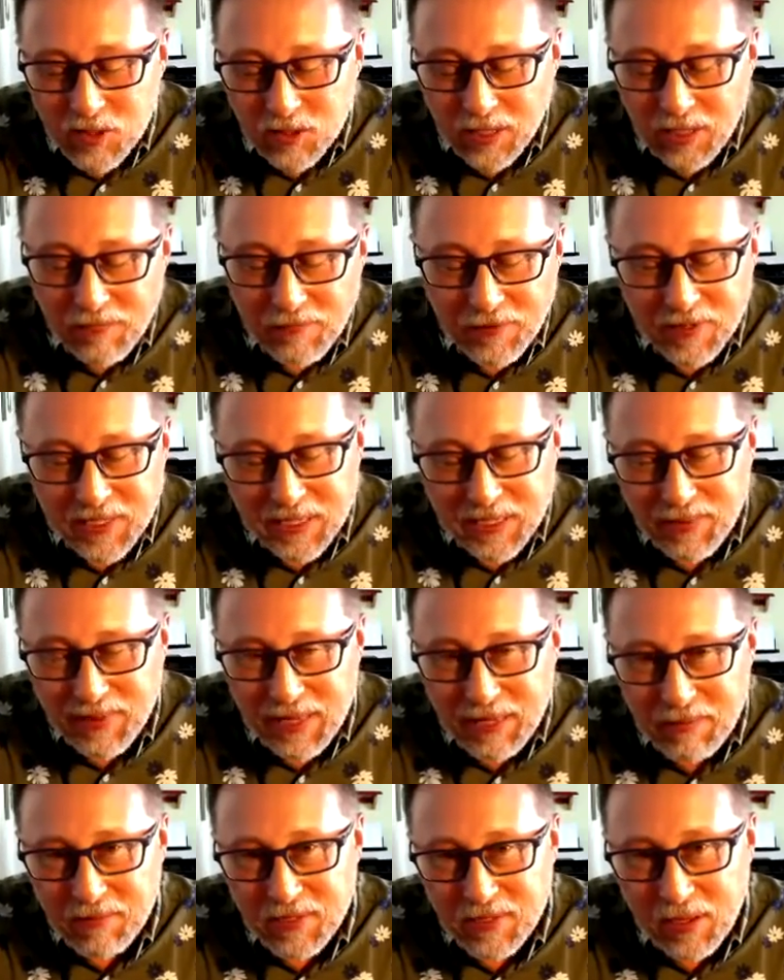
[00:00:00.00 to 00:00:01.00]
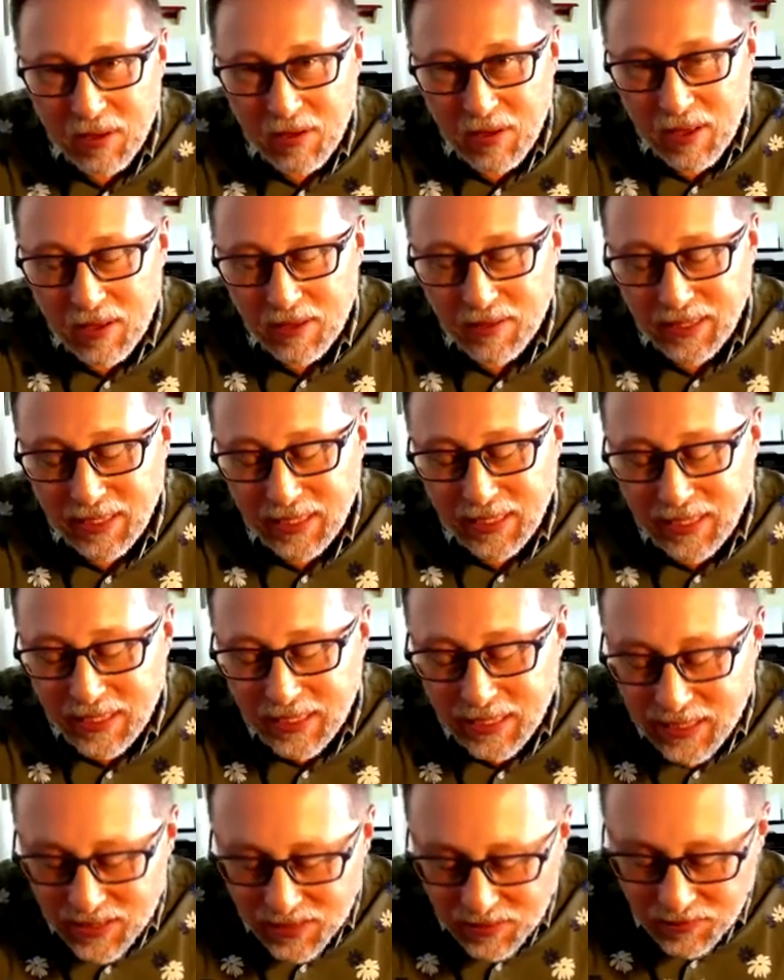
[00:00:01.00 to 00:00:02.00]
looking for something that was a
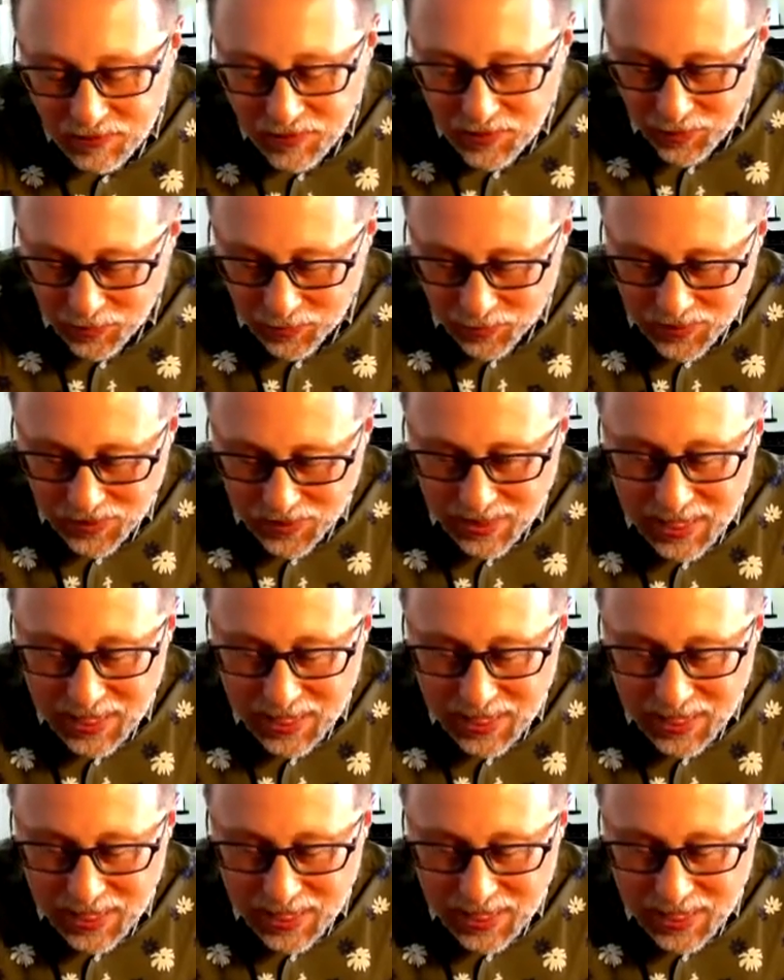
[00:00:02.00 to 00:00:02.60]
ease of use.